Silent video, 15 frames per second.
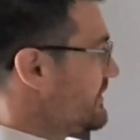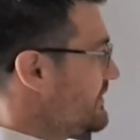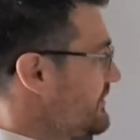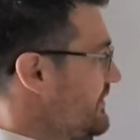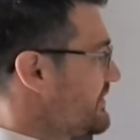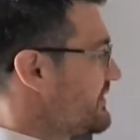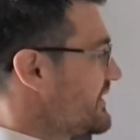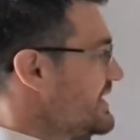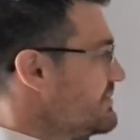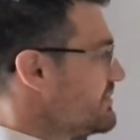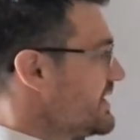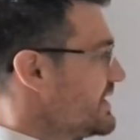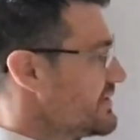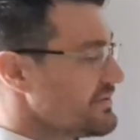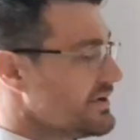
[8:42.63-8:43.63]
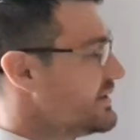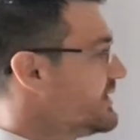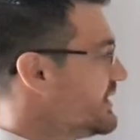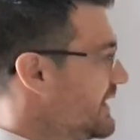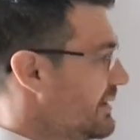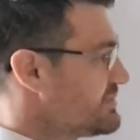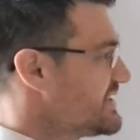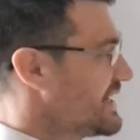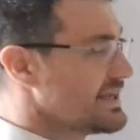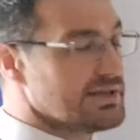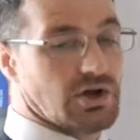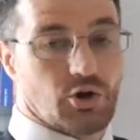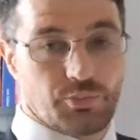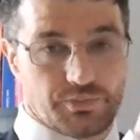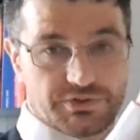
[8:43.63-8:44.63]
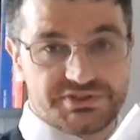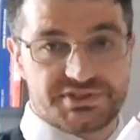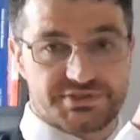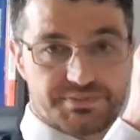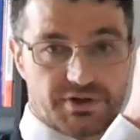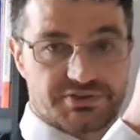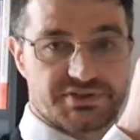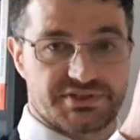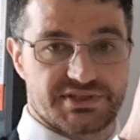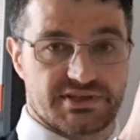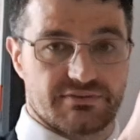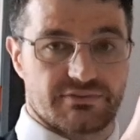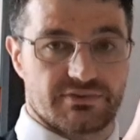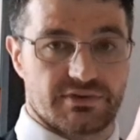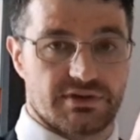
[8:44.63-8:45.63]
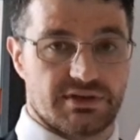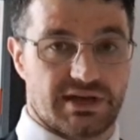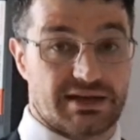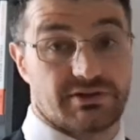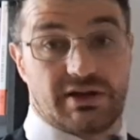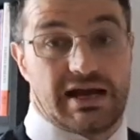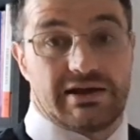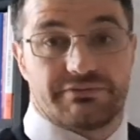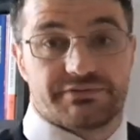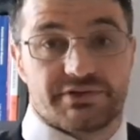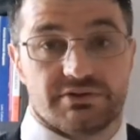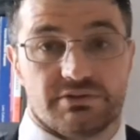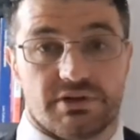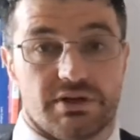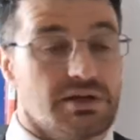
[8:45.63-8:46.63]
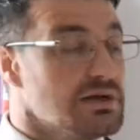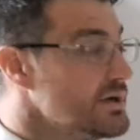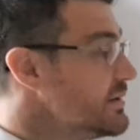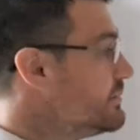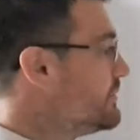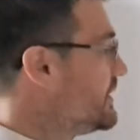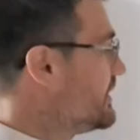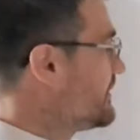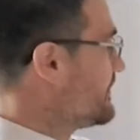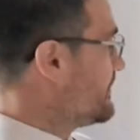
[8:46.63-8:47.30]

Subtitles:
theme here that I'm taking upwards as positive. I don't have to, but